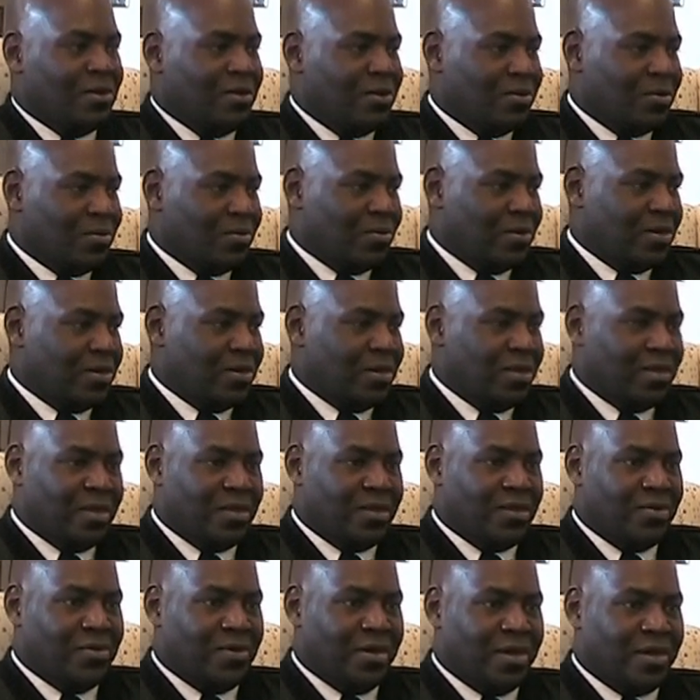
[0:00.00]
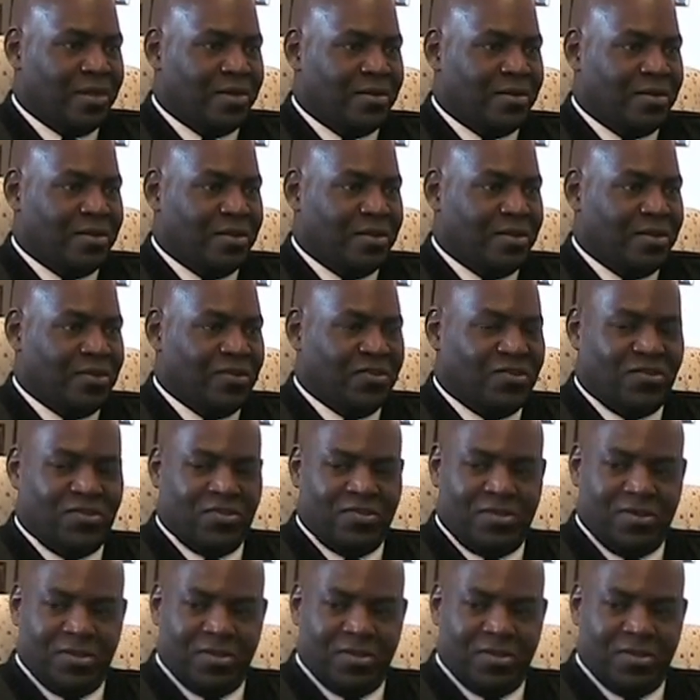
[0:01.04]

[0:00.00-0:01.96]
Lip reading: One day you had the dishes,